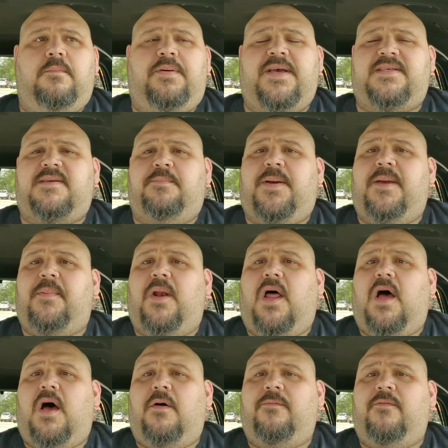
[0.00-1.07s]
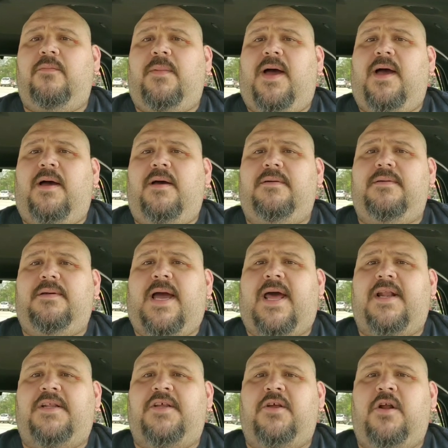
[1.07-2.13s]
pissing people off with my
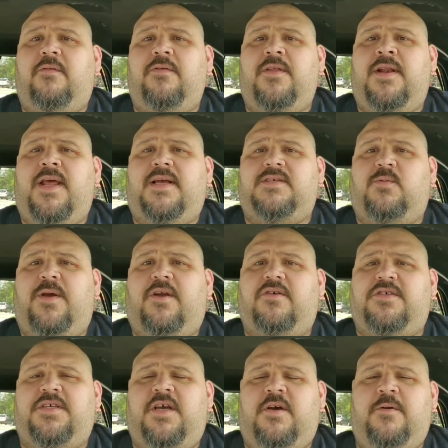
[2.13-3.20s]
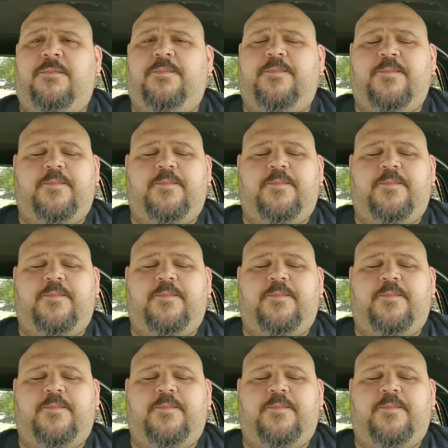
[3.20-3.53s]
attitude over the next week or so.